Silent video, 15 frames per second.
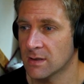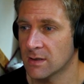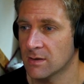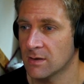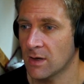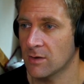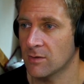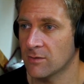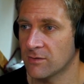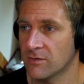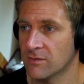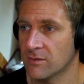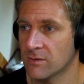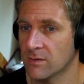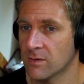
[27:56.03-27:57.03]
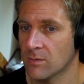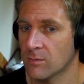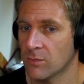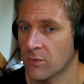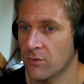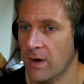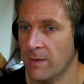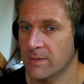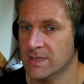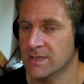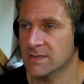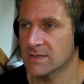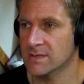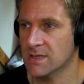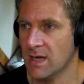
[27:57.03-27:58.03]
Those
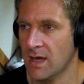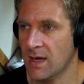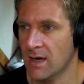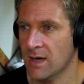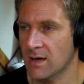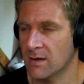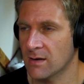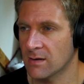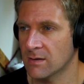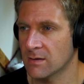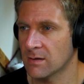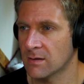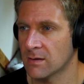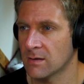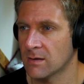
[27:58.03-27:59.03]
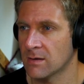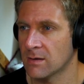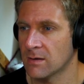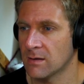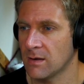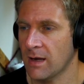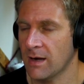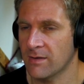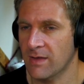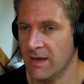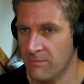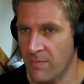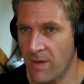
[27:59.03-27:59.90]
parameters are they a